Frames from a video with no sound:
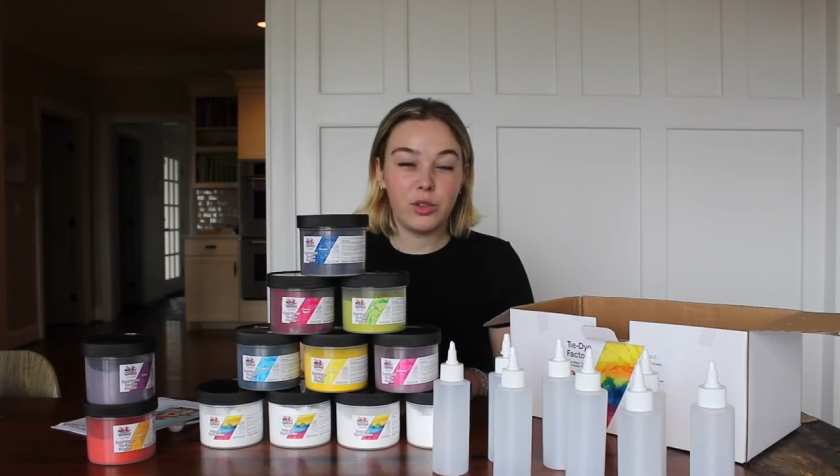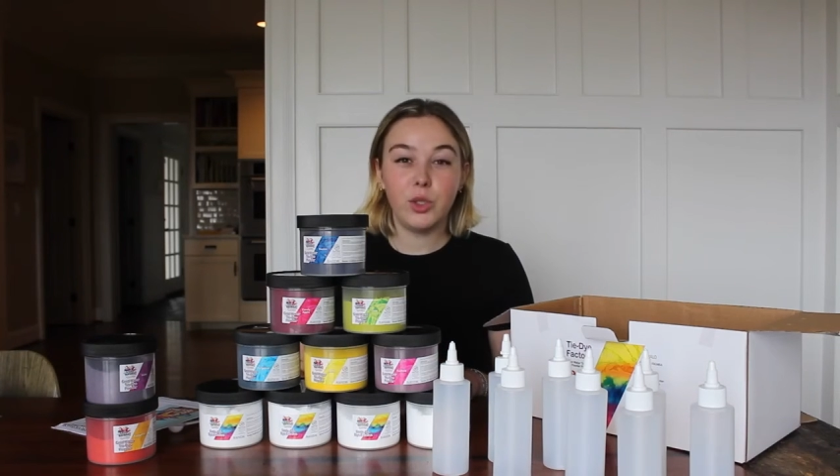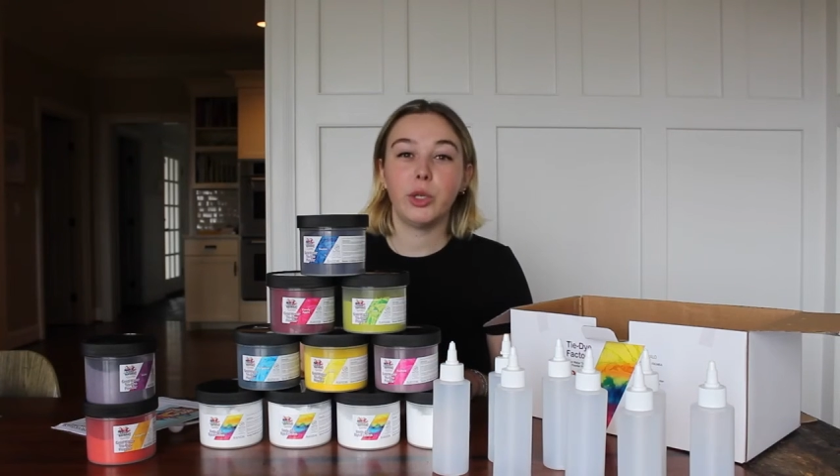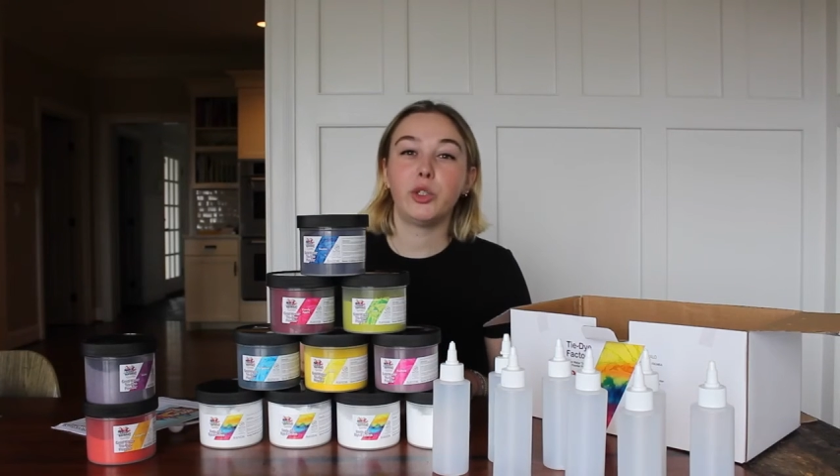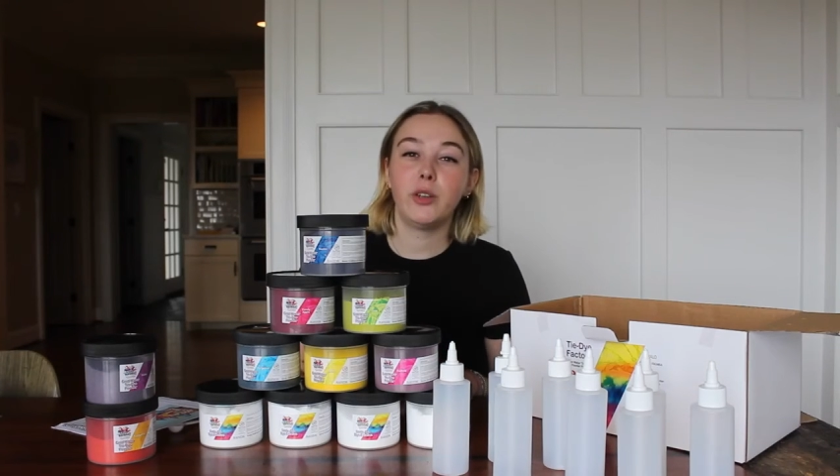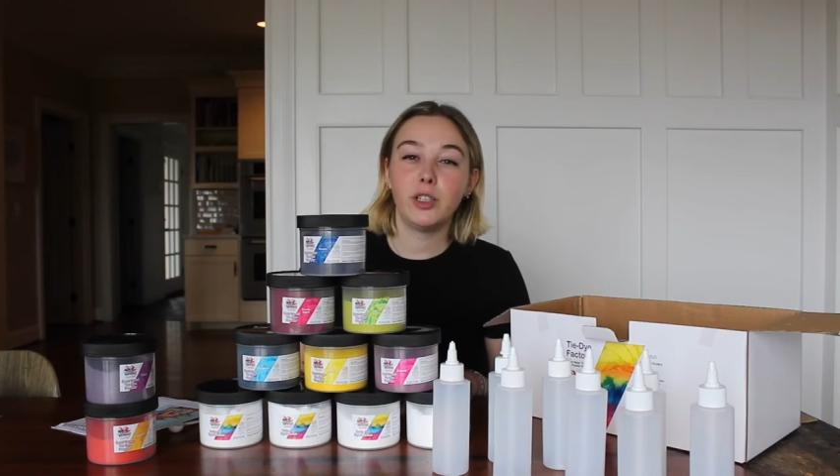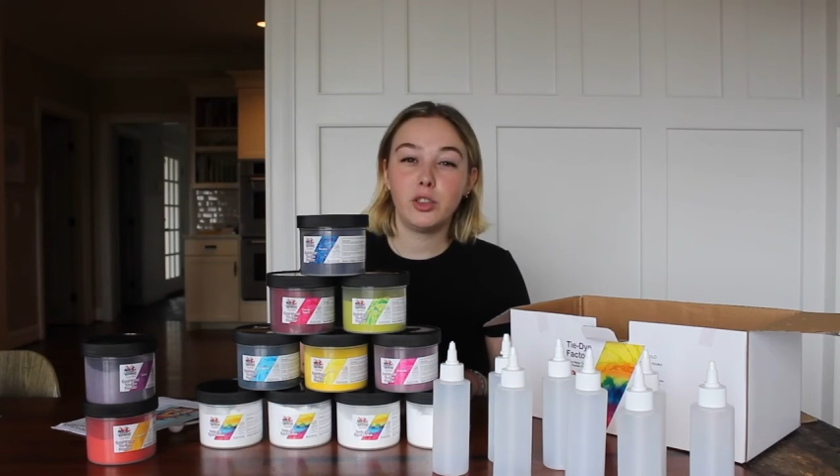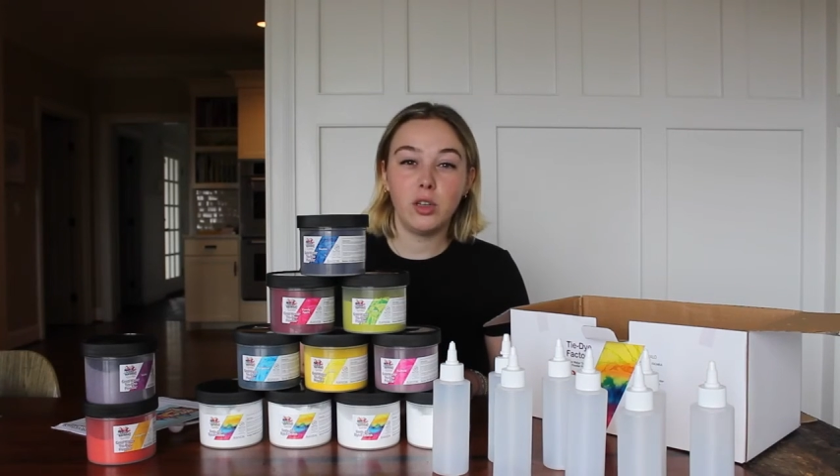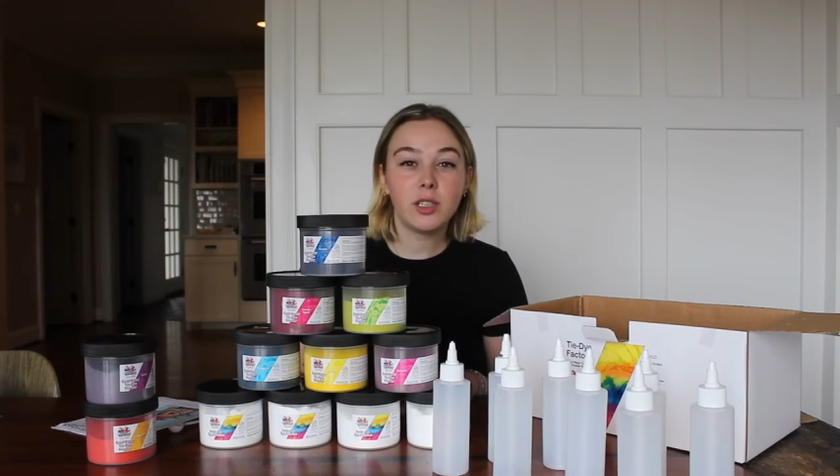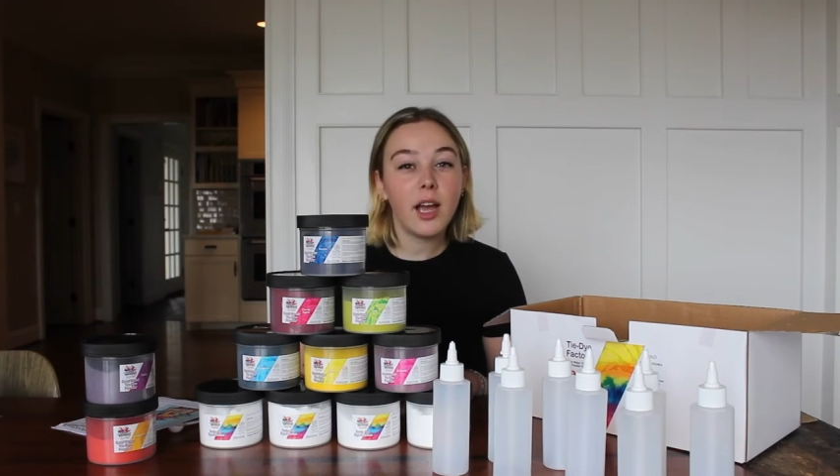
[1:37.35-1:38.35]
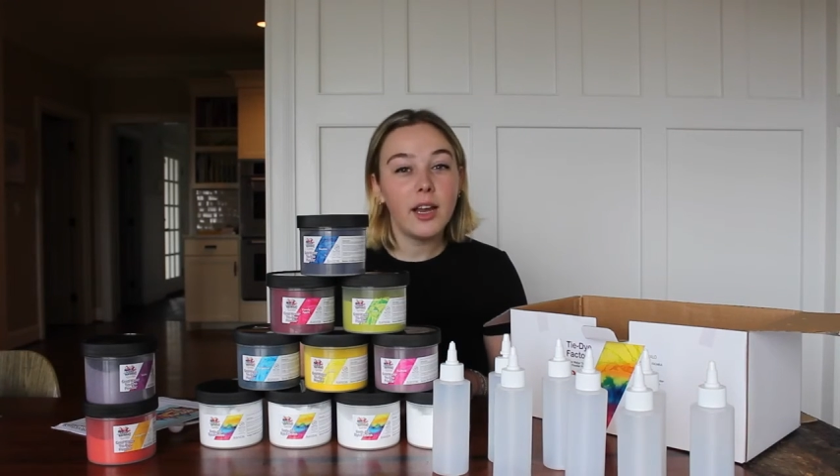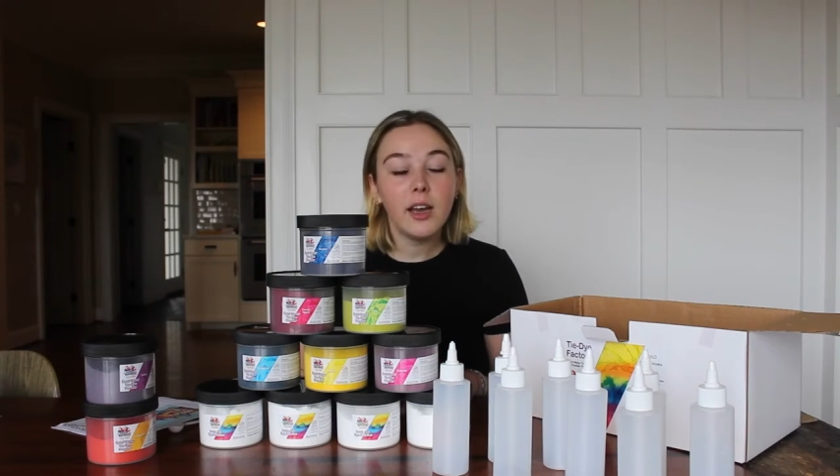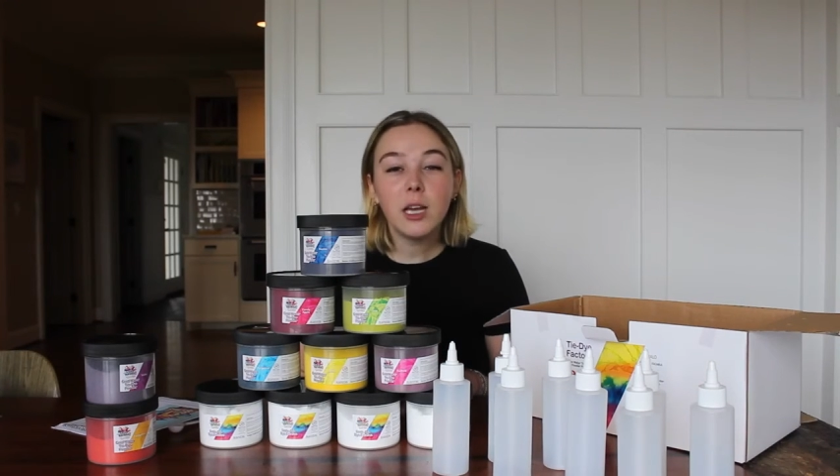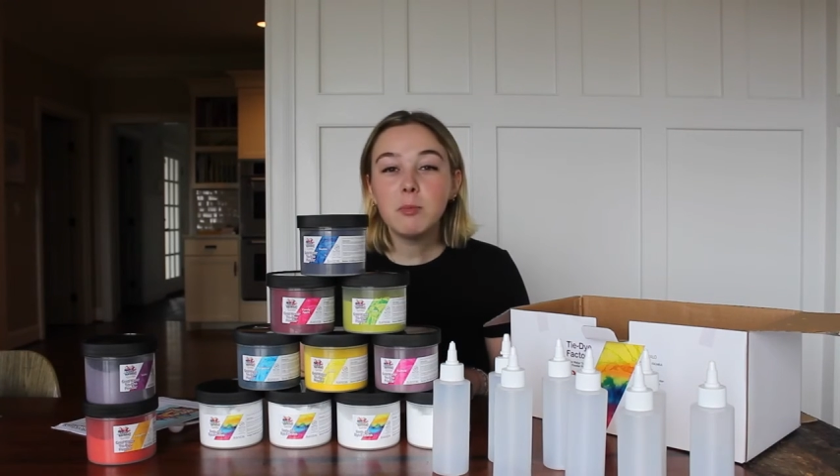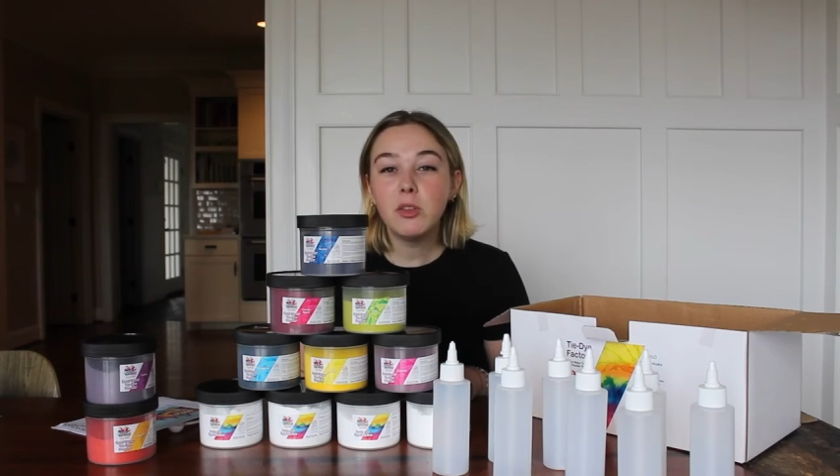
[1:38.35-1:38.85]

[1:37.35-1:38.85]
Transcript: do your traditional tie-dyeing,